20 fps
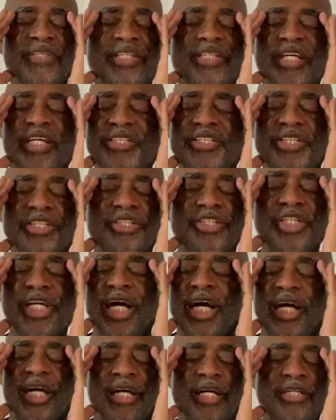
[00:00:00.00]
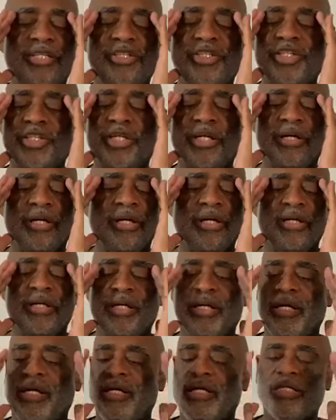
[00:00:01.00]
such a change.
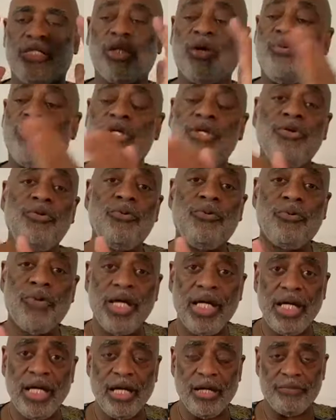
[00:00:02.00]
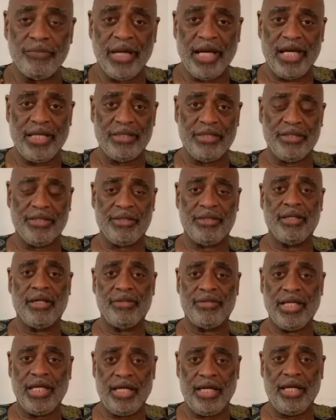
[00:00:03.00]
So when you really abandon
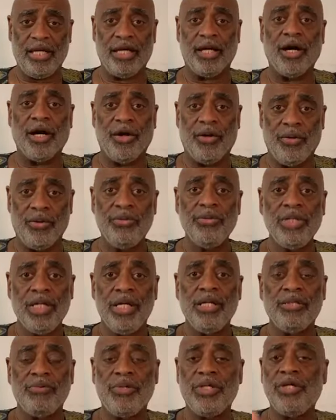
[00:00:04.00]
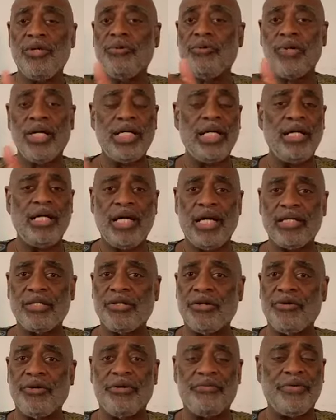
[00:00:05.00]
the ego, When you really let
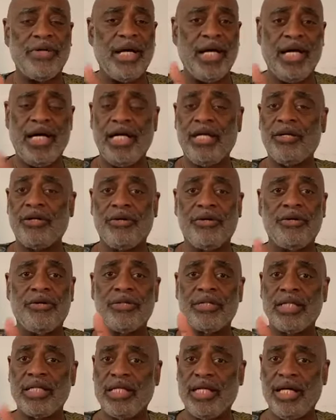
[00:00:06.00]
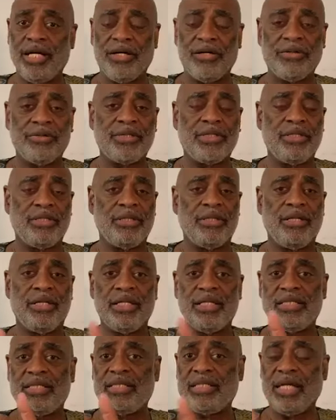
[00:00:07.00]
go of anger, guilt,
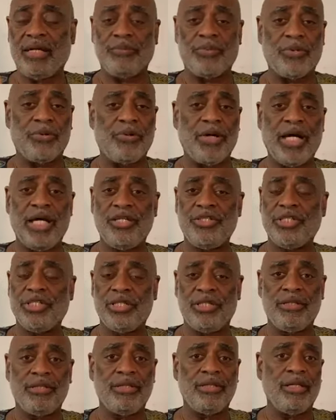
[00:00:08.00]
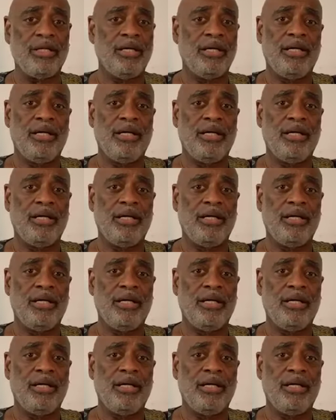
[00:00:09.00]
separation,